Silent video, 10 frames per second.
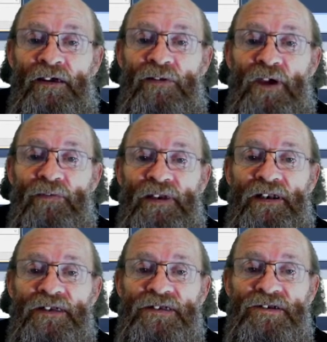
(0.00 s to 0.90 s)
If you have
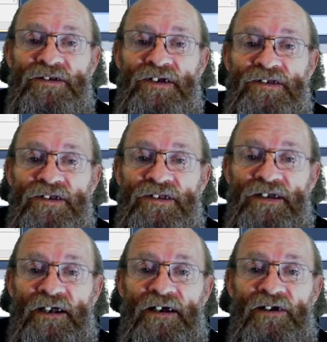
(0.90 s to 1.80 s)
any suggestions
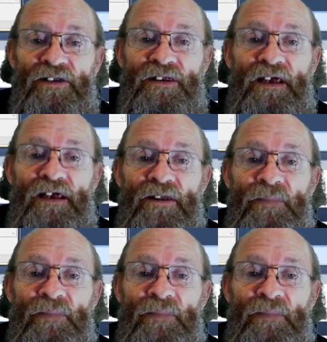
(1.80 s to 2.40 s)
around the